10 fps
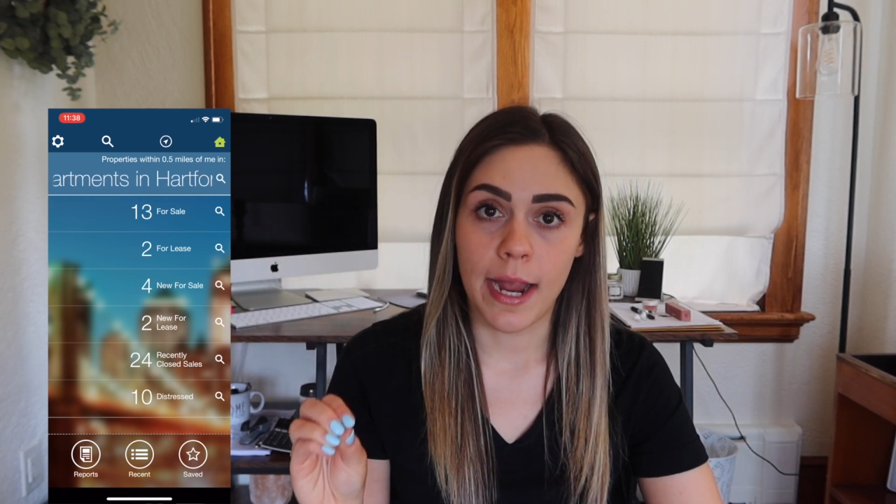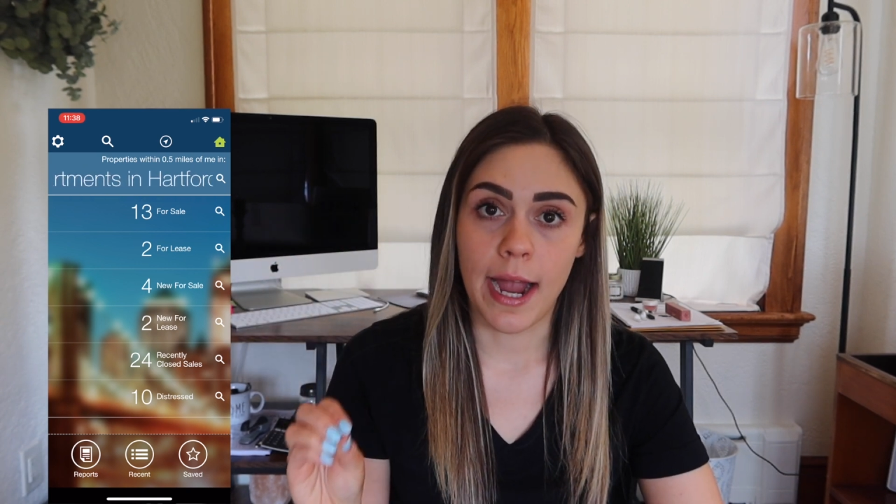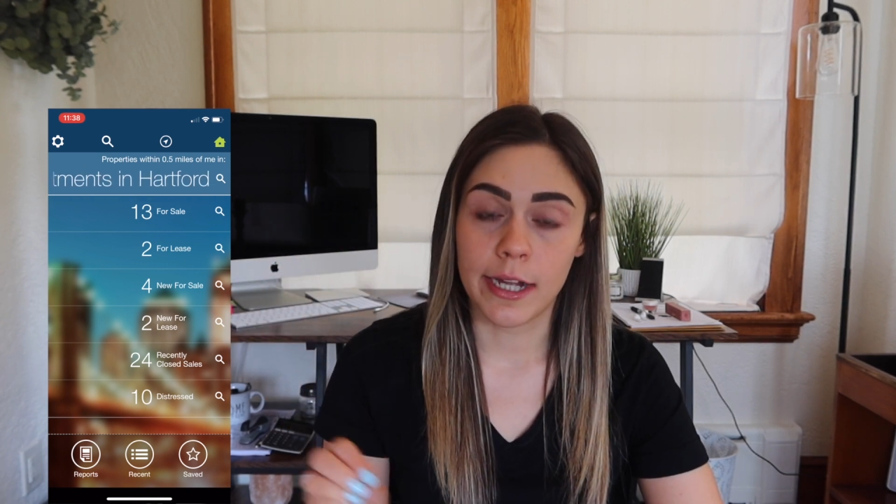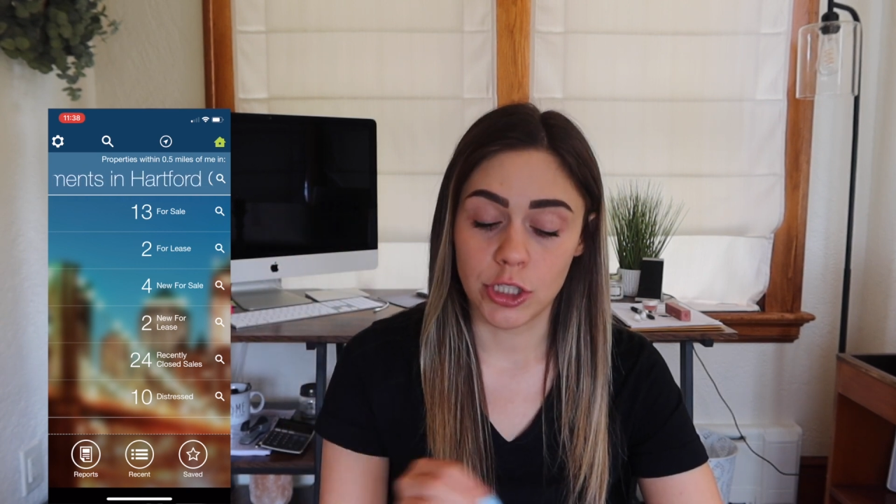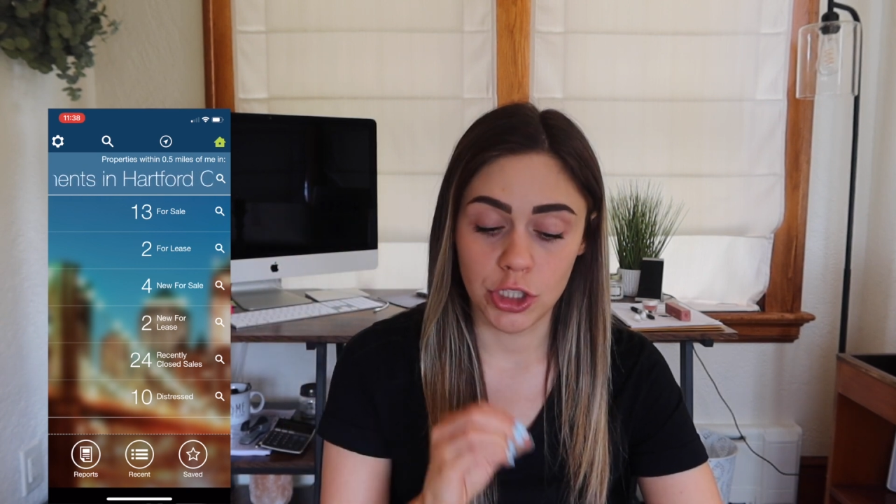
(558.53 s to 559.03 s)

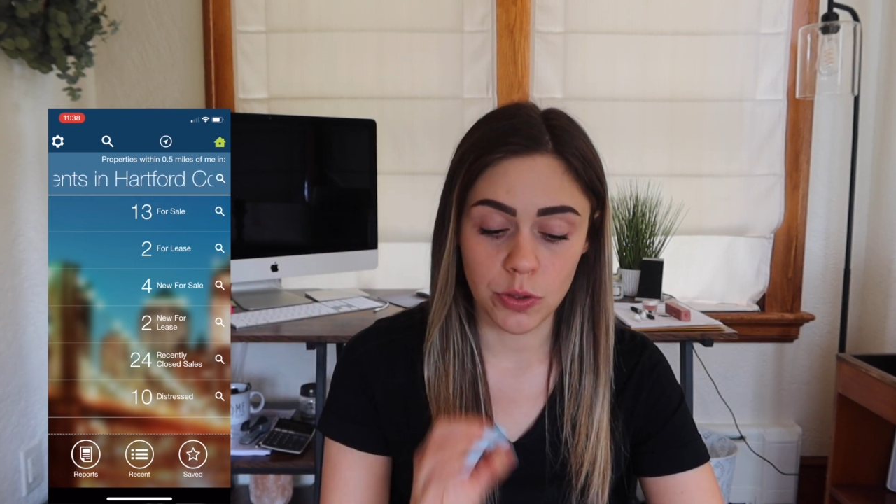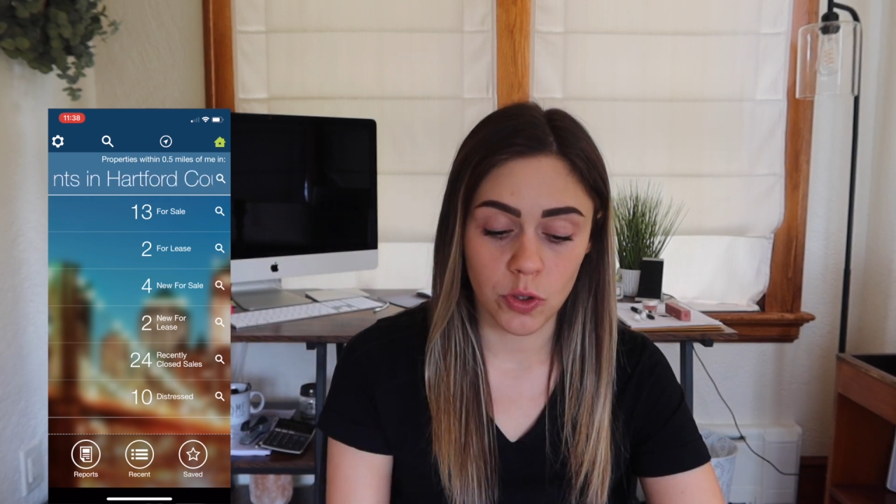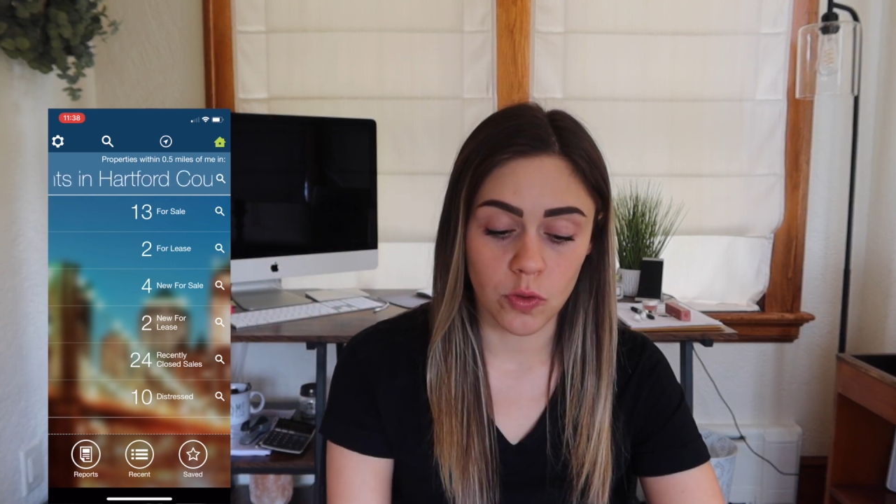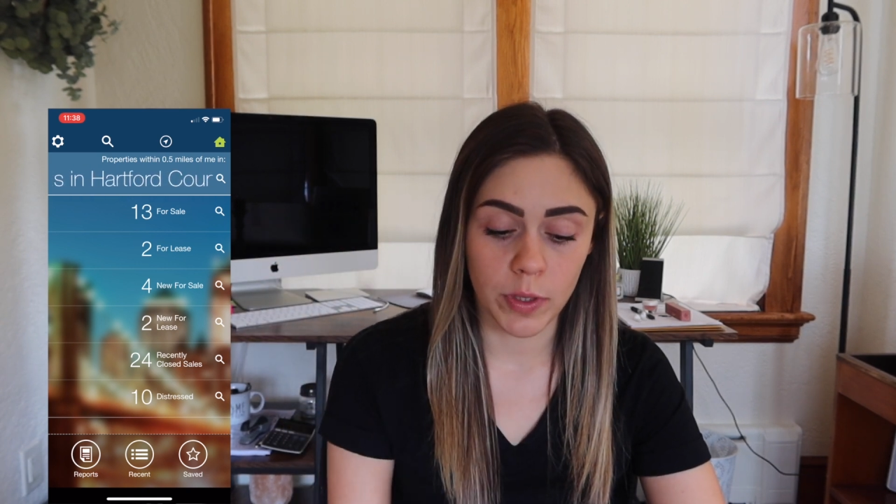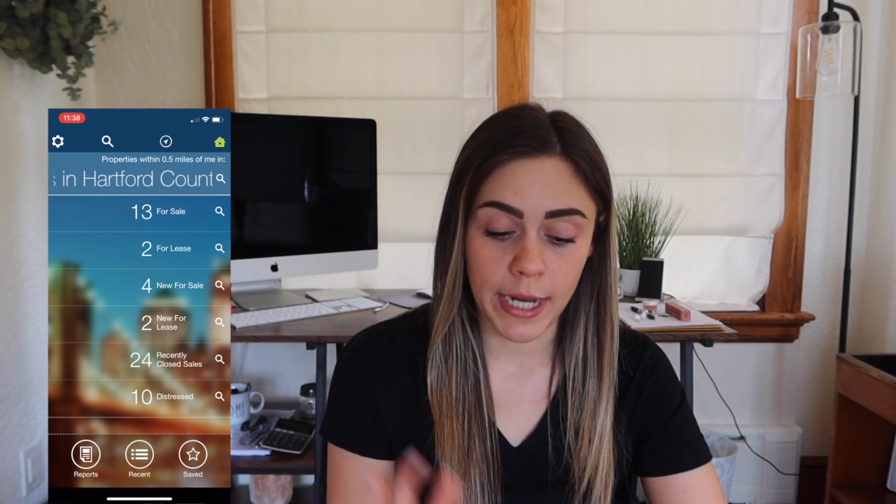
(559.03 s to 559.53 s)
had to
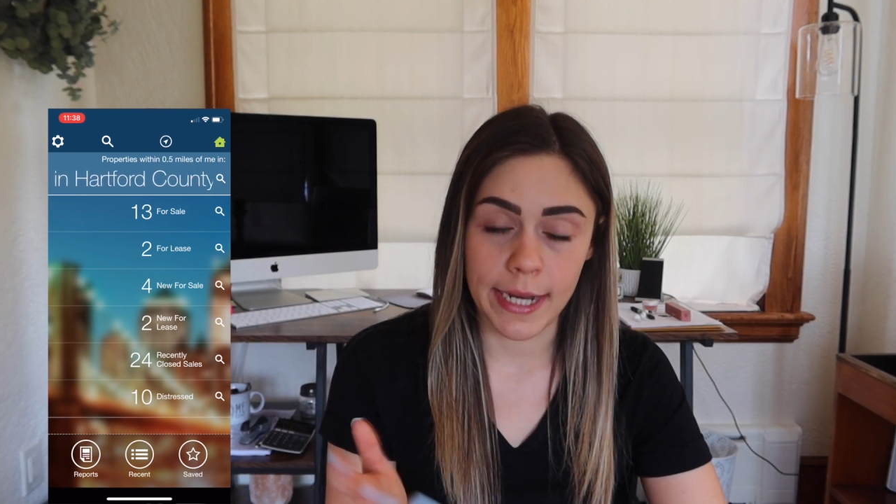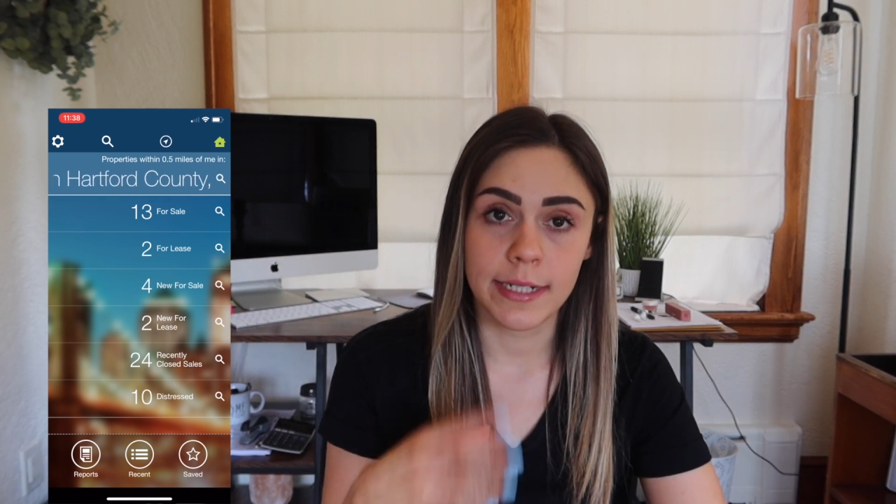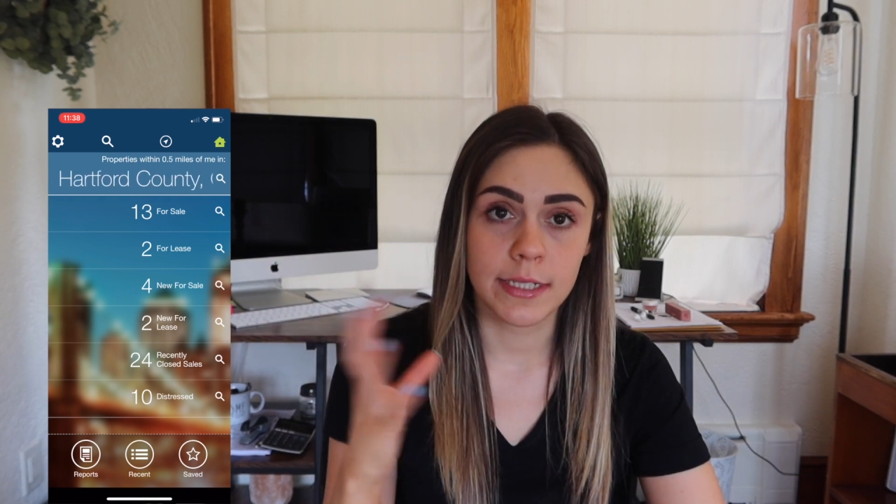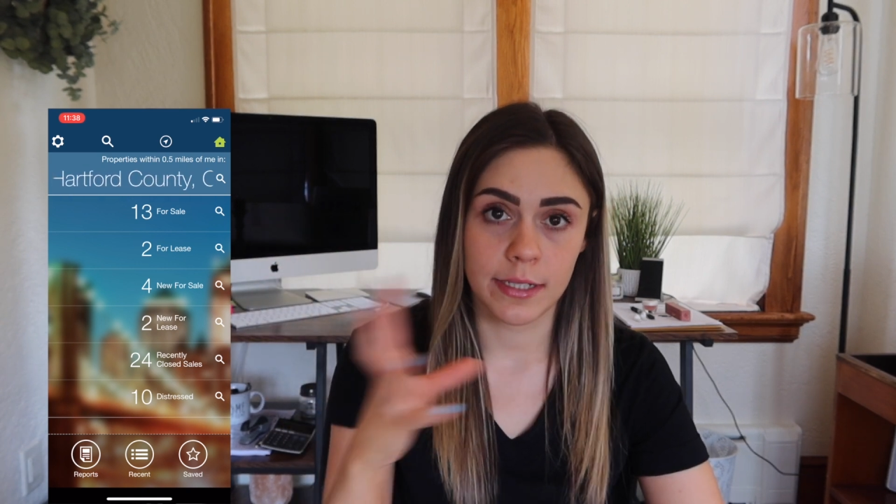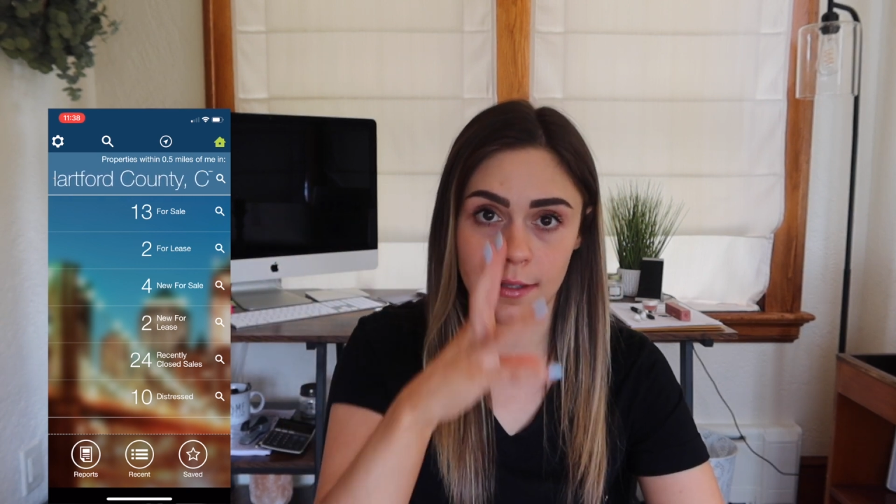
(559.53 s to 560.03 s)
create